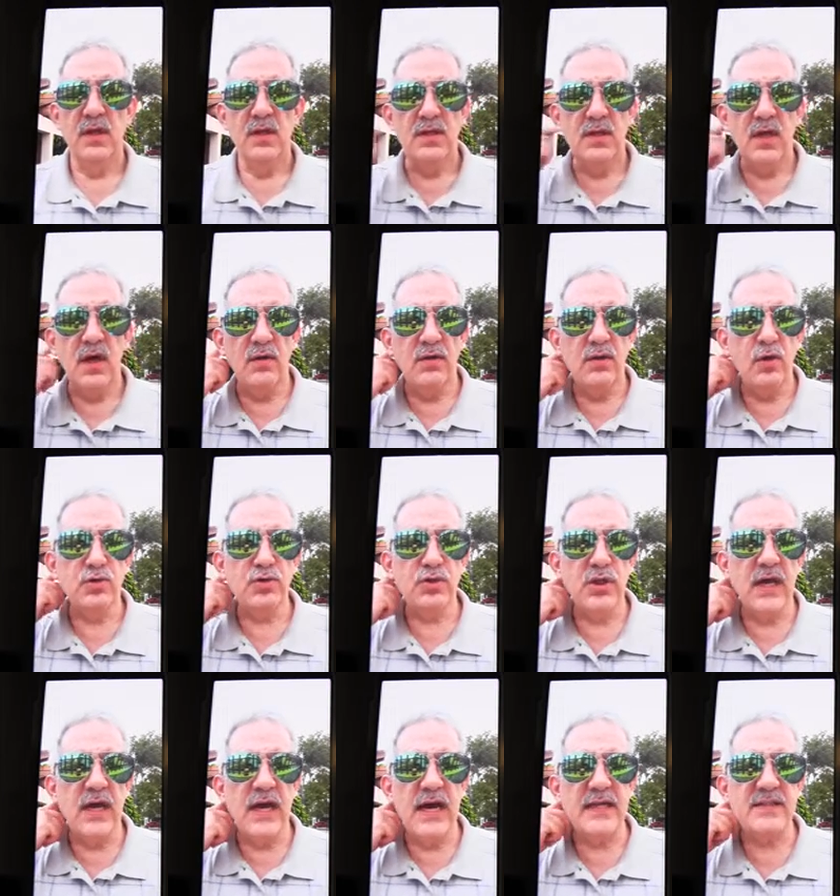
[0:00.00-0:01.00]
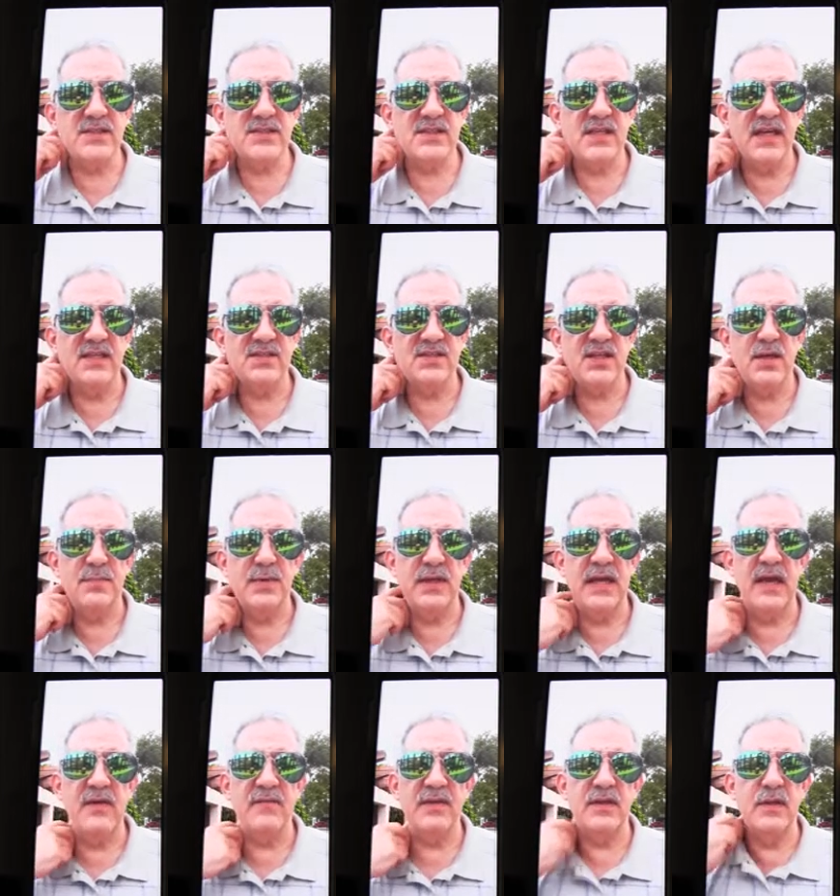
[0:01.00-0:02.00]
The, those are the hot states that have been
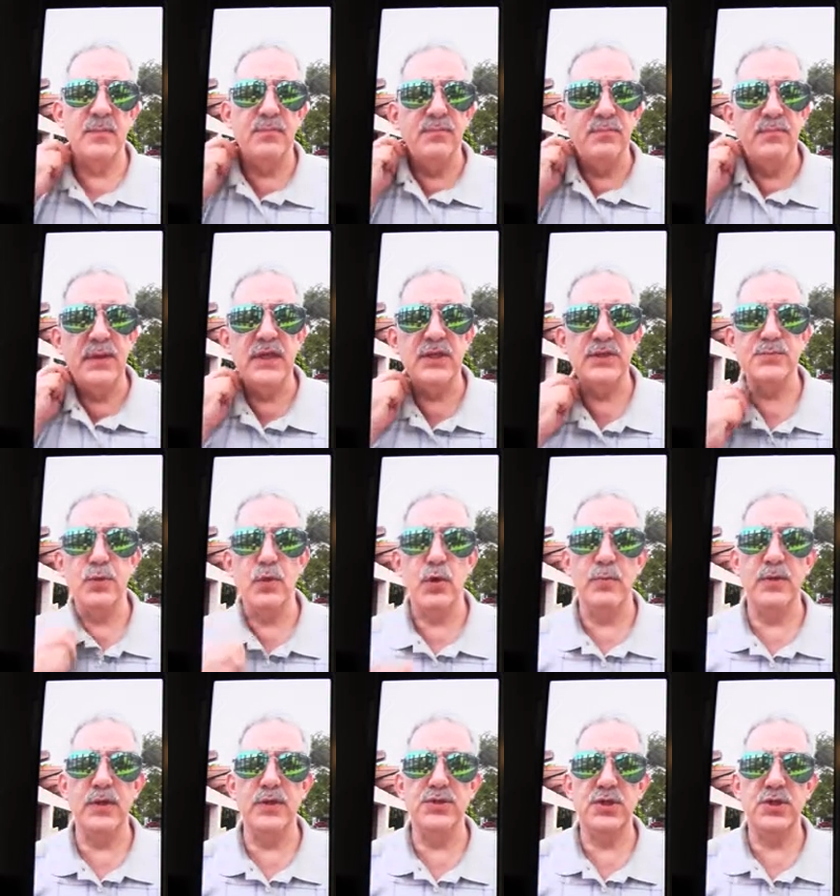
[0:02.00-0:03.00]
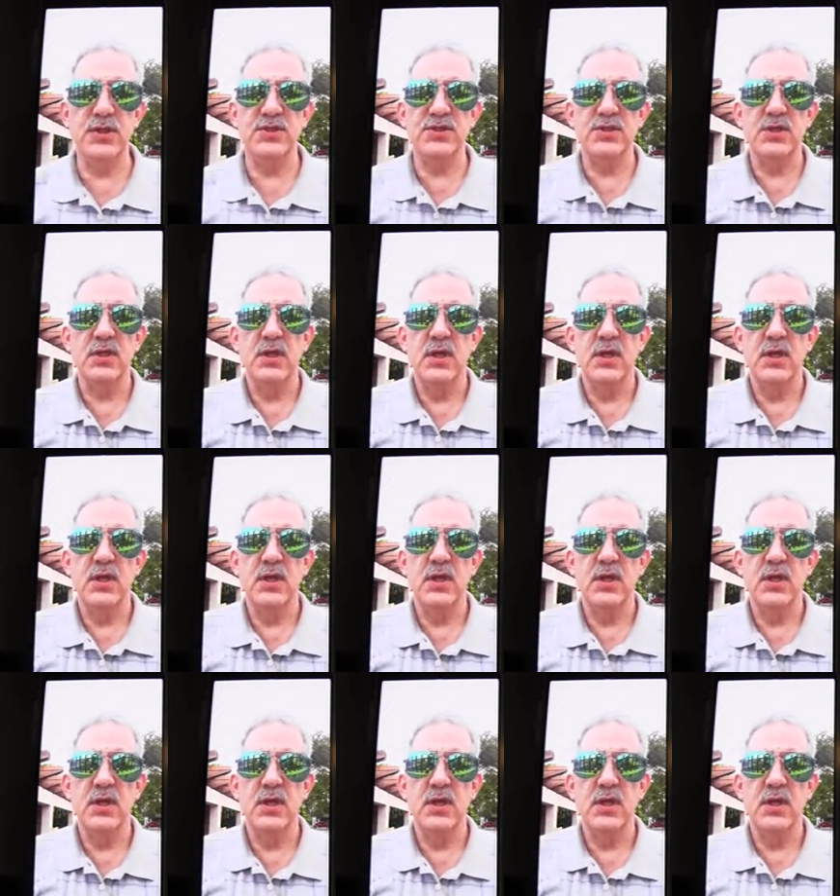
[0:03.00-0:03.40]
having the biggest prohibitions.